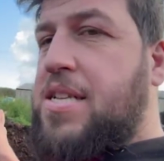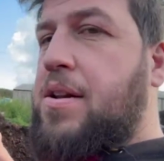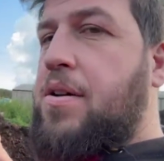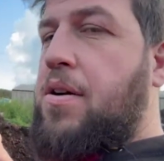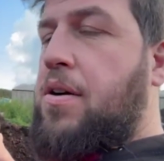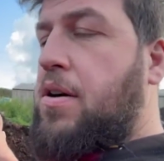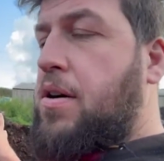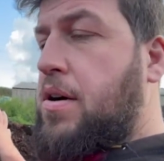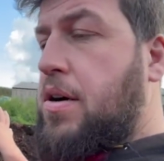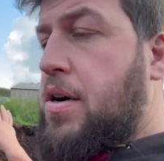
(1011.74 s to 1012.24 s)

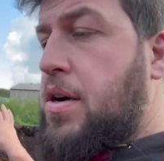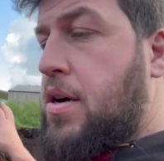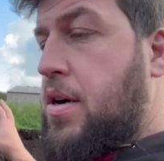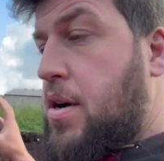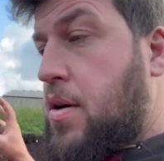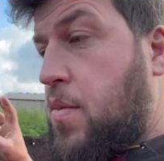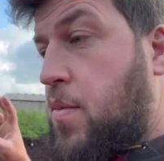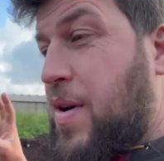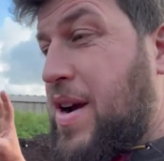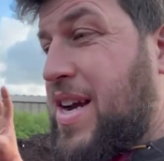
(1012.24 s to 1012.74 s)
lot
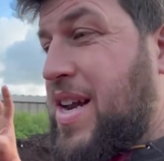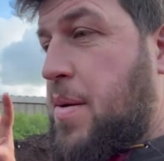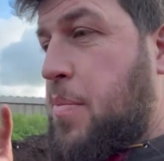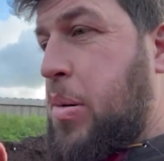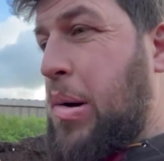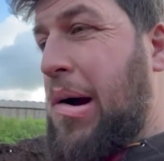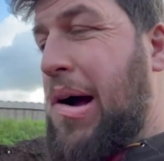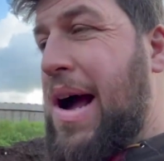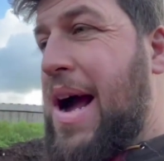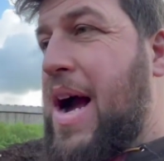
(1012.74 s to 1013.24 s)
we're going to
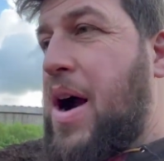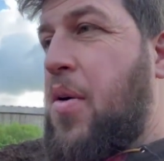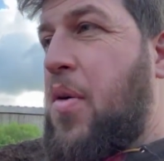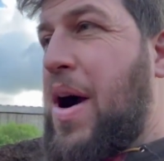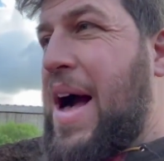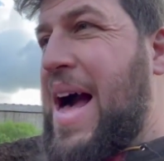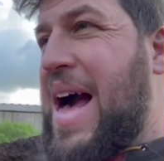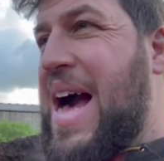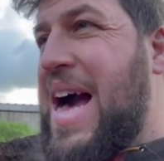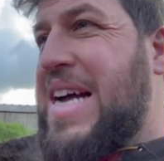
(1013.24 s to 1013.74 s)
put out
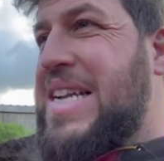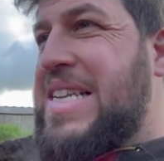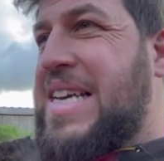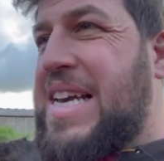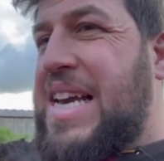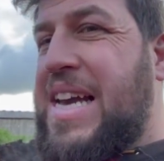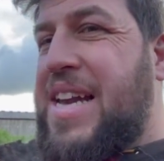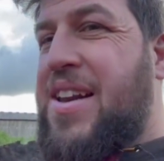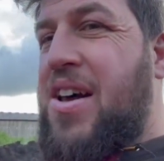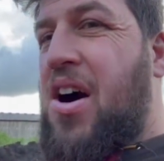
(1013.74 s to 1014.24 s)

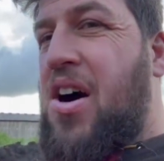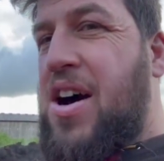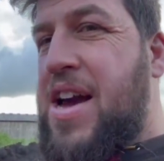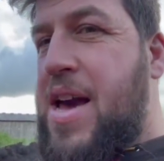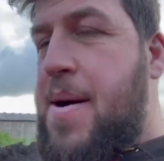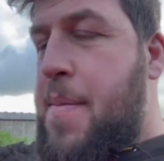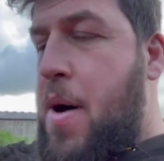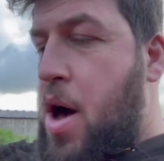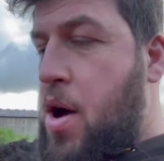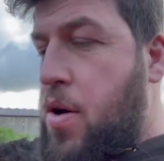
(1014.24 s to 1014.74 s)
adding an
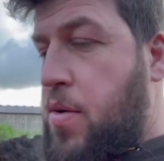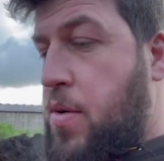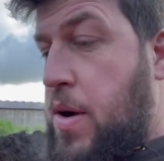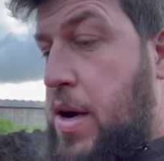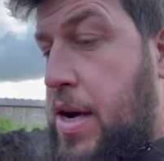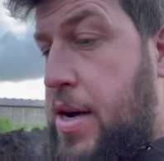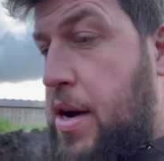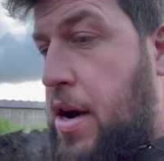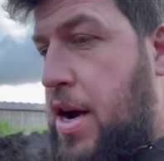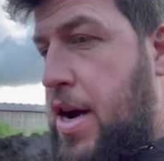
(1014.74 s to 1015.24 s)
IMO.
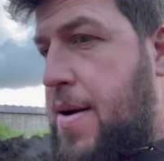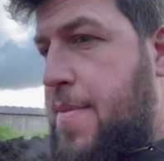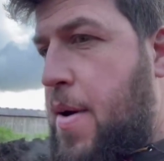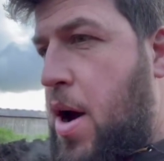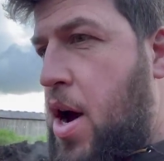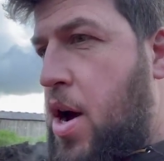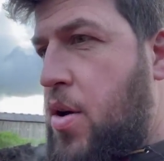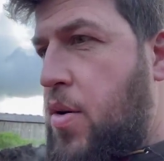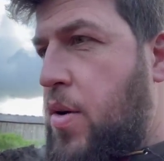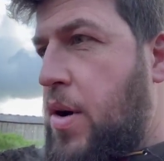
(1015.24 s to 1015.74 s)
An
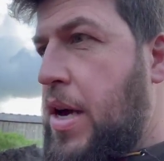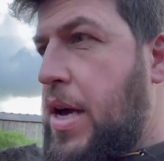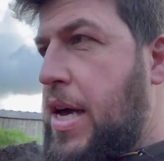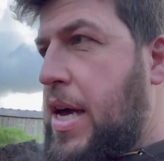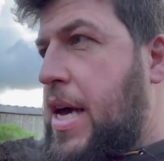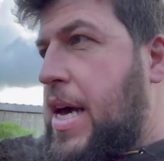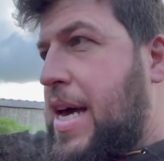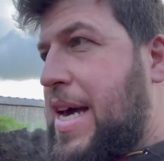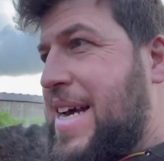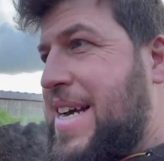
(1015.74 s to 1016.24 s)
IMO
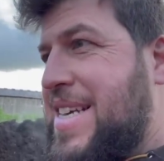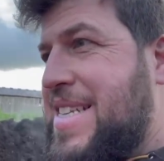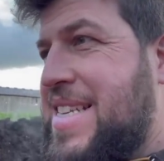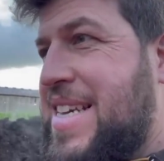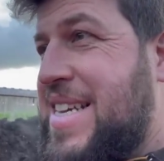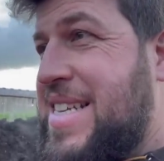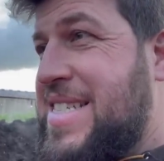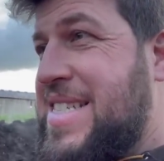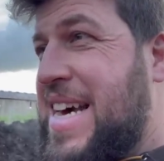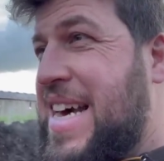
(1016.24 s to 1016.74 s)
is
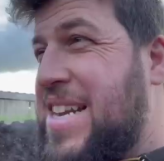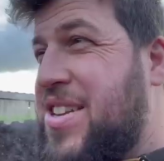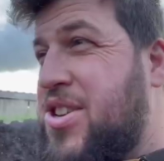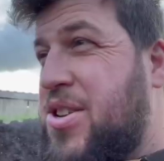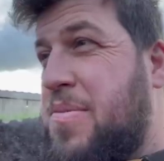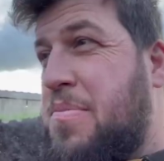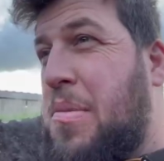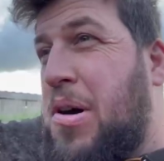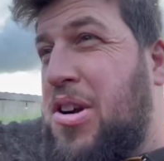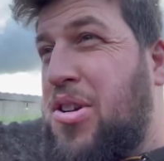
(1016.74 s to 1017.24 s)

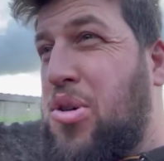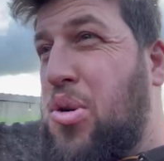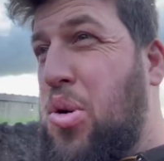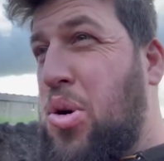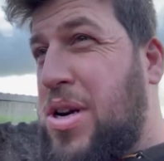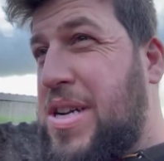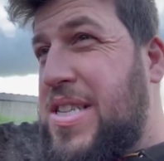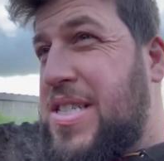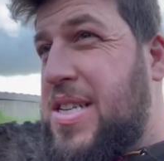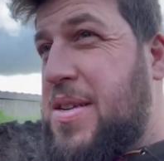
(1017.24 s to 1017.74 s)
intelligent
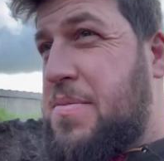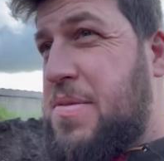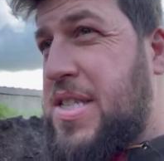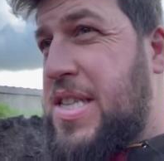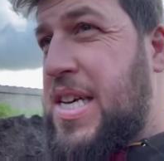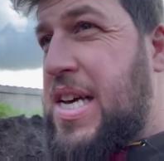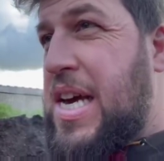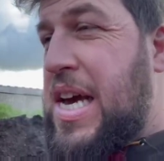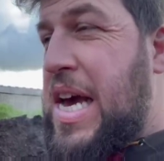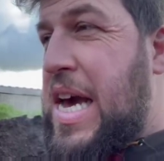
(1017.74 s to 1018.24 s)
microorganisms.
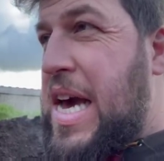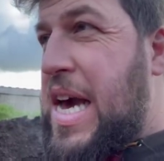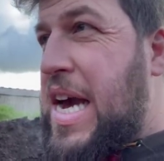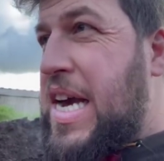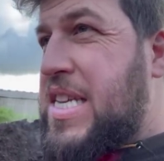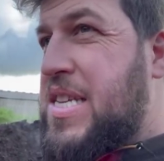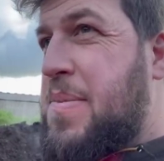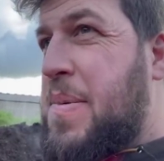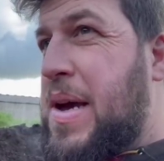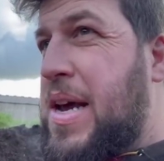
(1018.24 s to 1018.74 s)

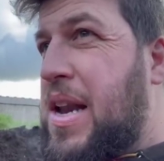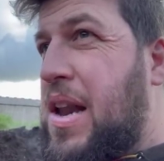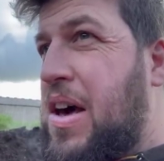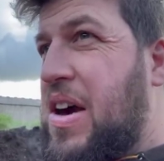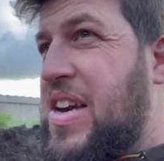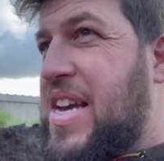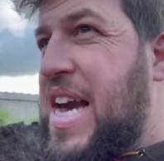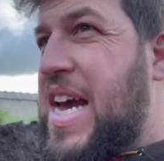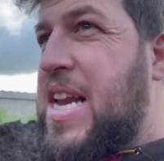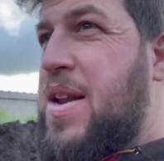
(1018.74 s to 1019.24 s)
It's a bit
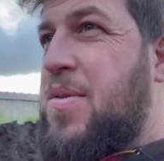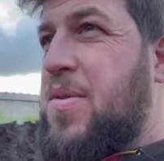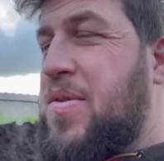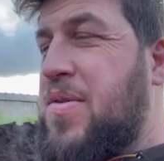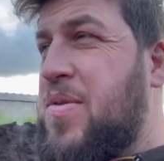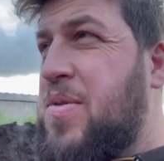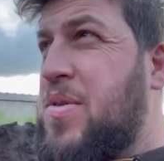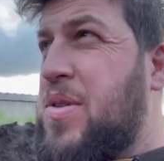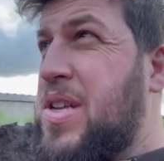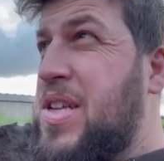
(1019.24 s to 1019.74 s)
like
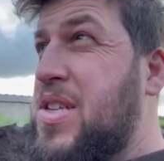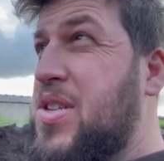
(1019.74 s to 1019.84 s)
anyone that